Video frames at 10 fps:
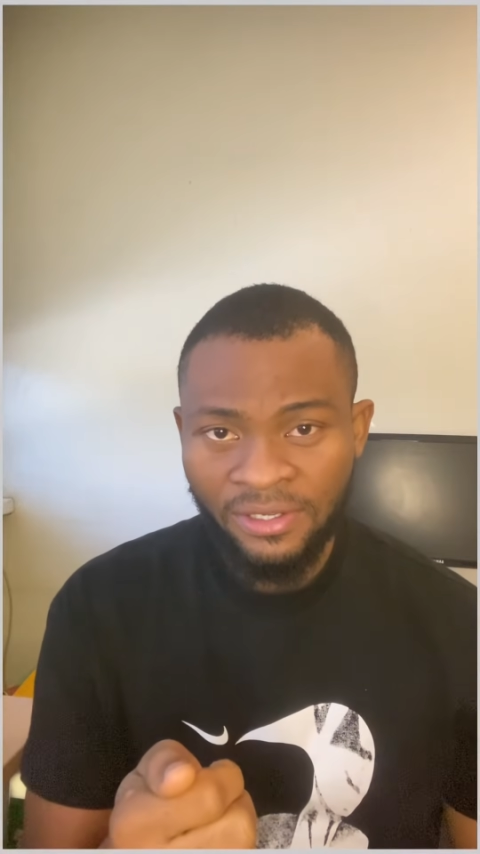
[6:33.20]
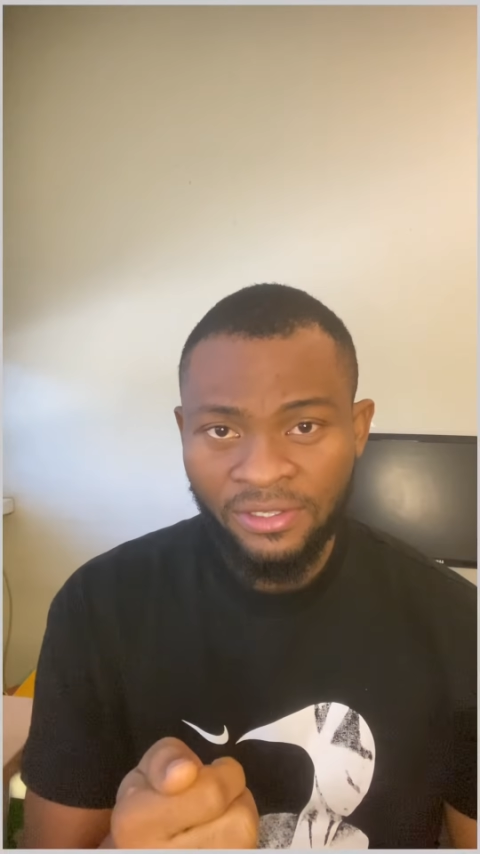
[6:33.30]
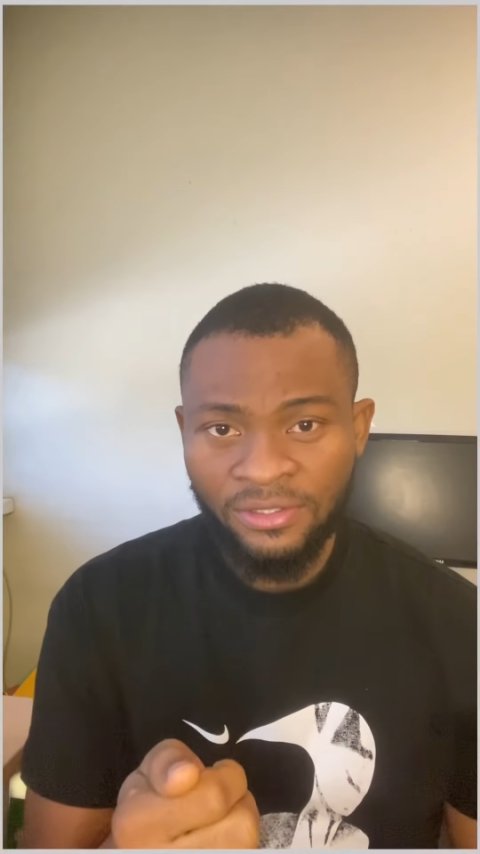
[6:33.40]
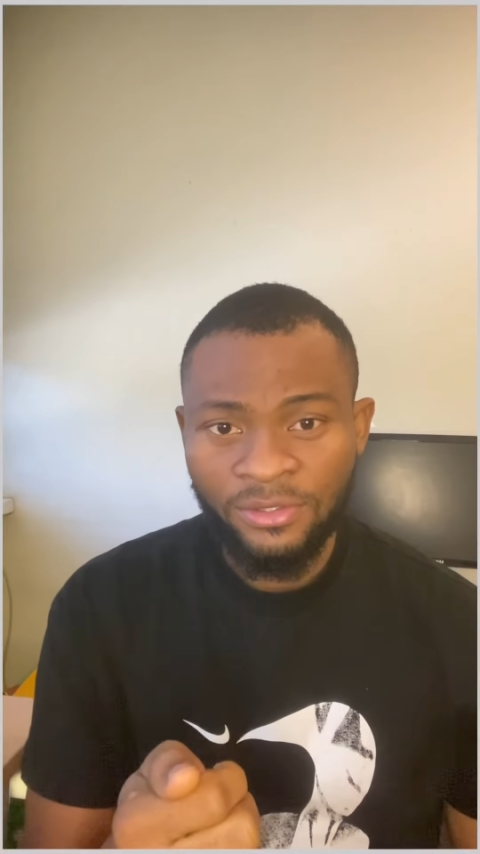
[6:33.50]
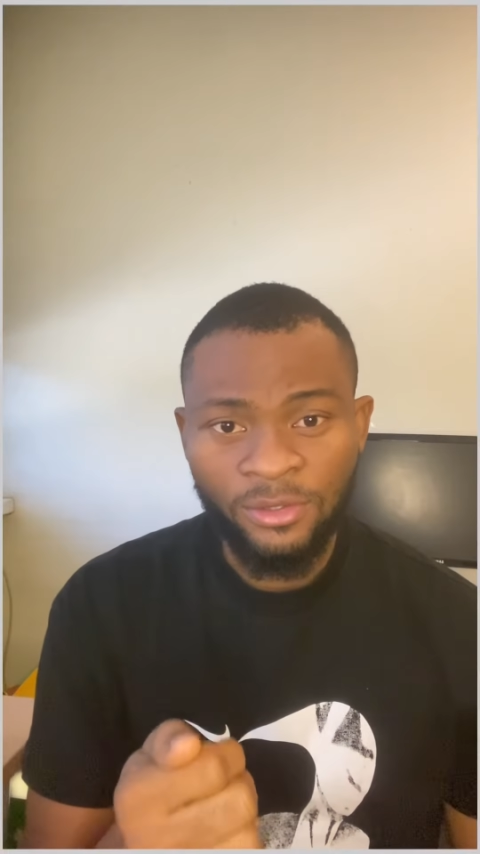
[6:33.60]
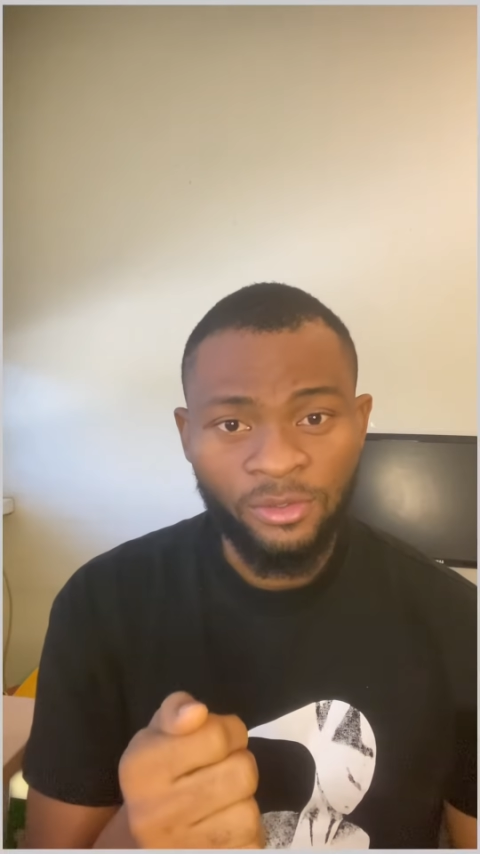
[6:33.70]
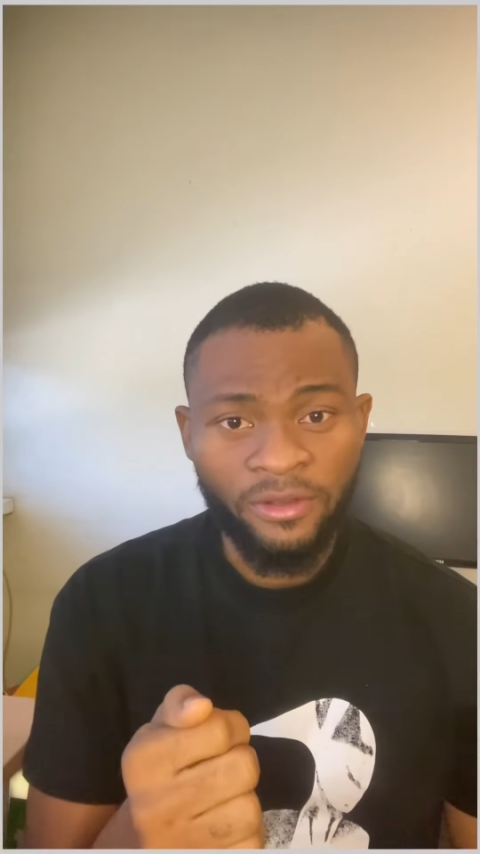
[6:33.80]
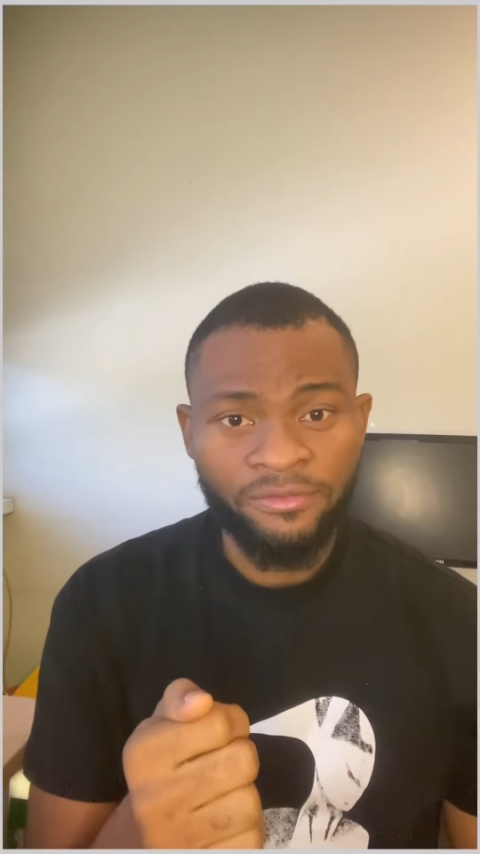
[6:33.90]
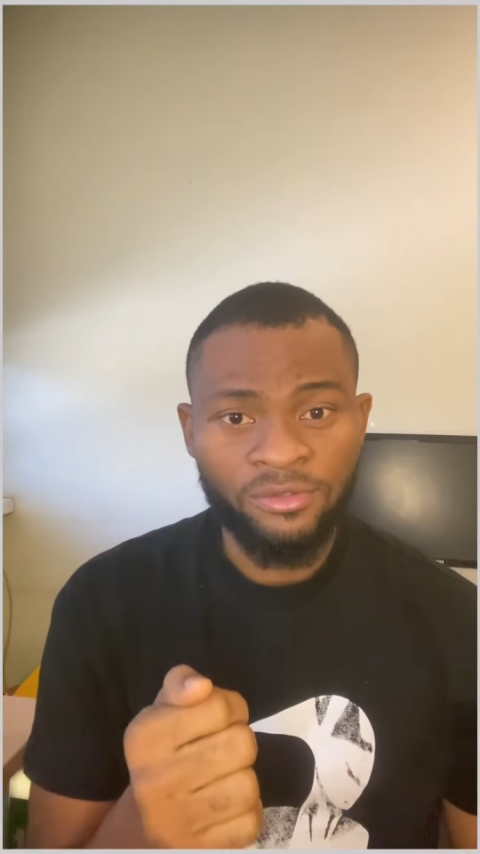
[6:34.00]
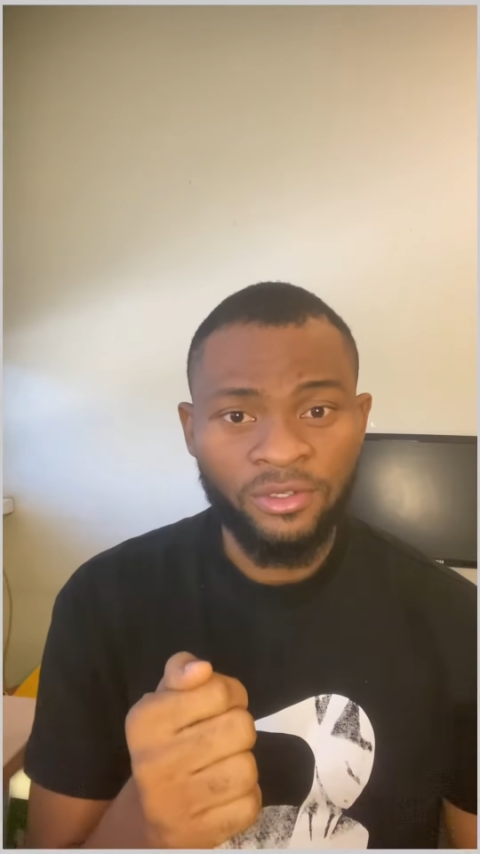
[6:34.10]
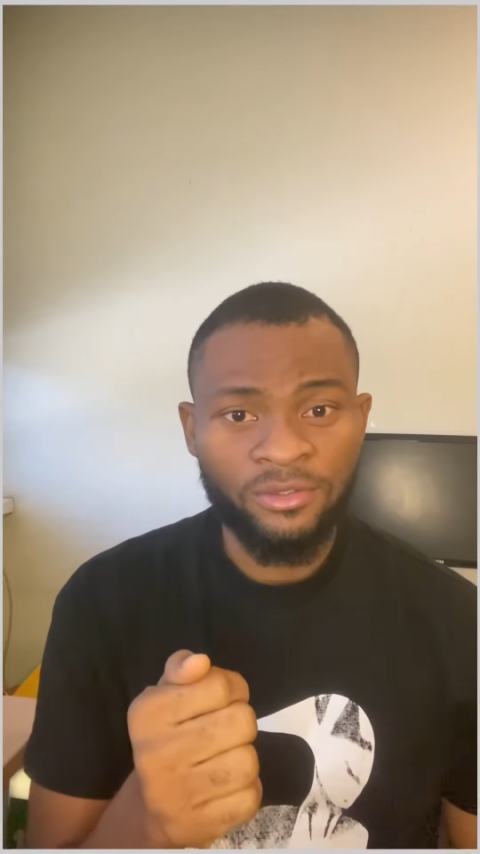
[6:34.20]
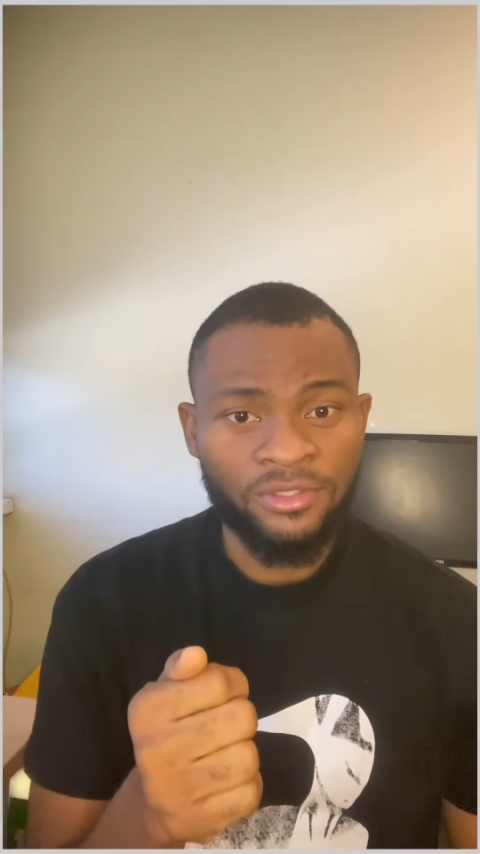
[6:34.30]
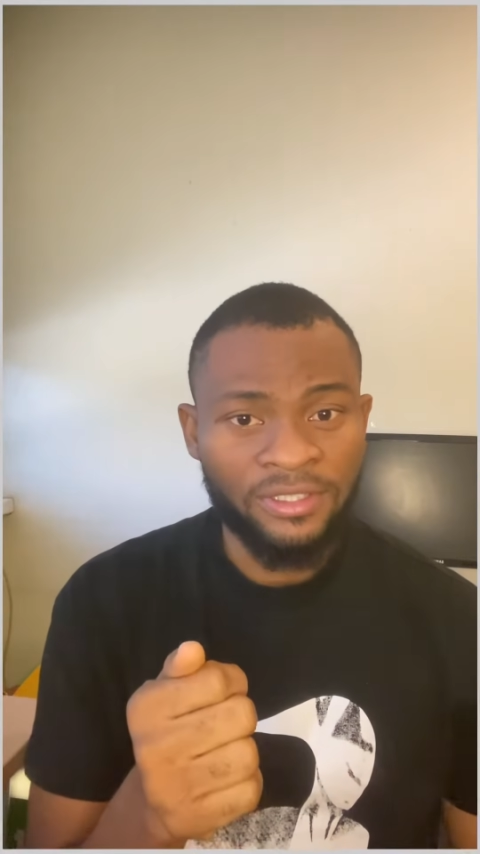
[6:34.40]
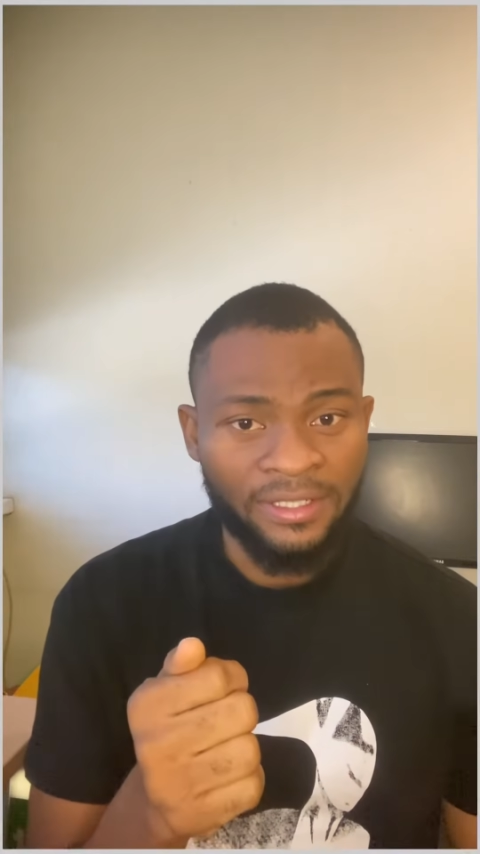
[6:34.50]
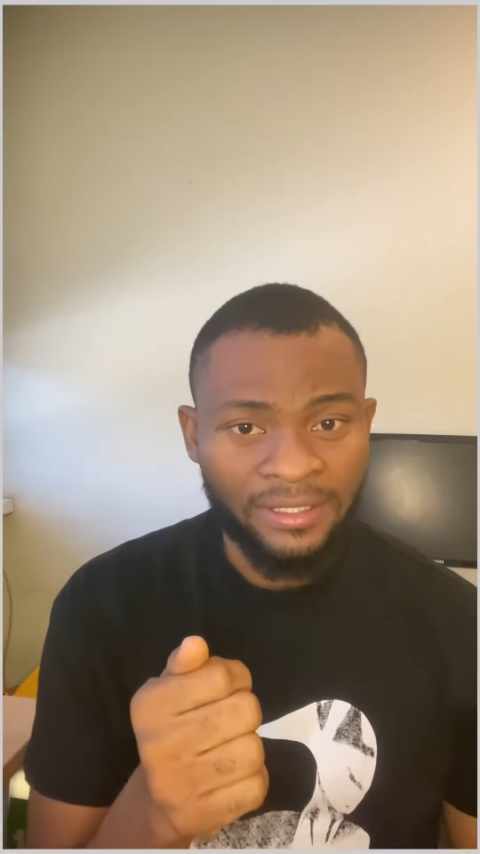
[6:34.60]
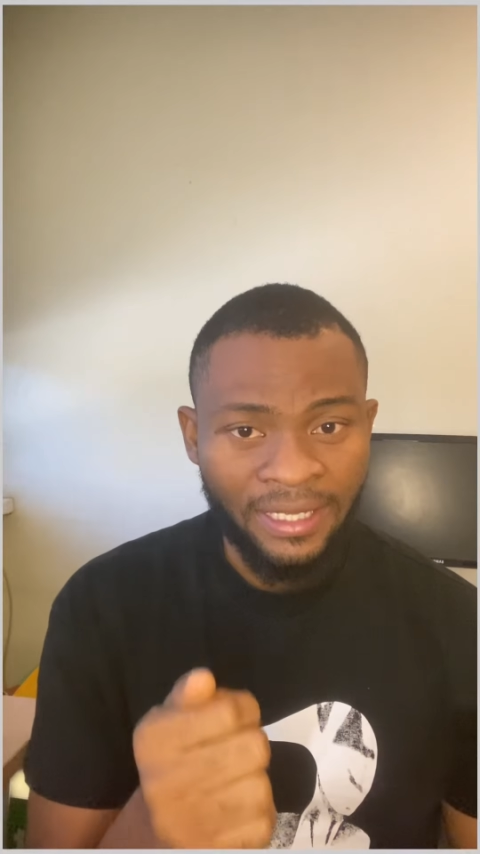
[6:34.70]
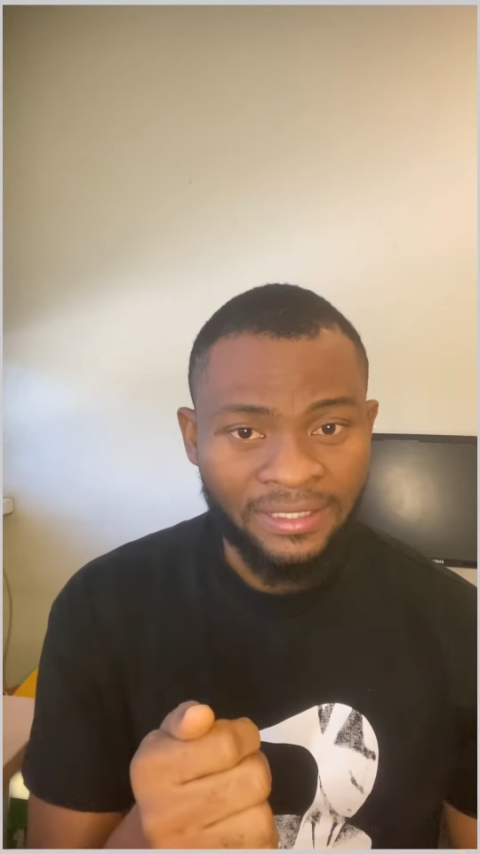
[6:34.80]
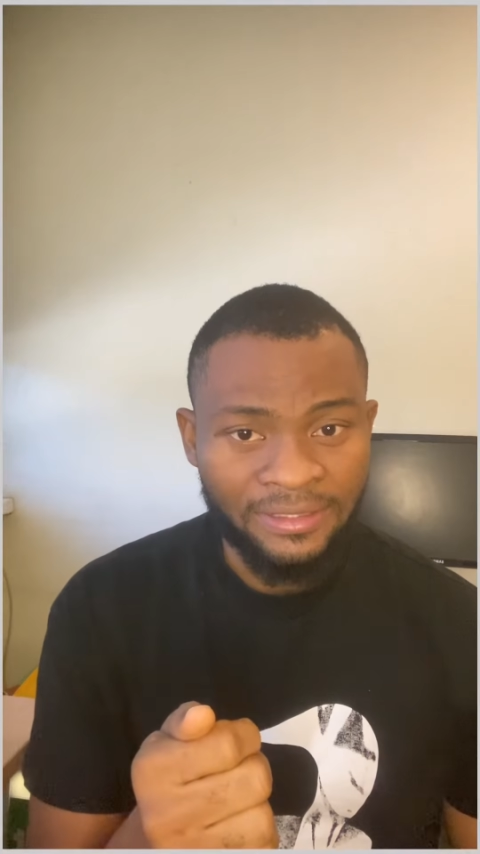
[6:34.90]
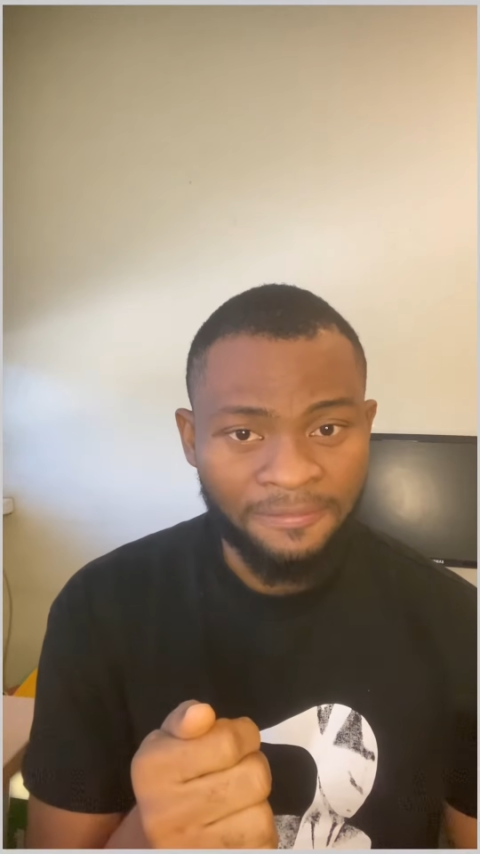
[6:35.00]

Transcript: So you have to also check that.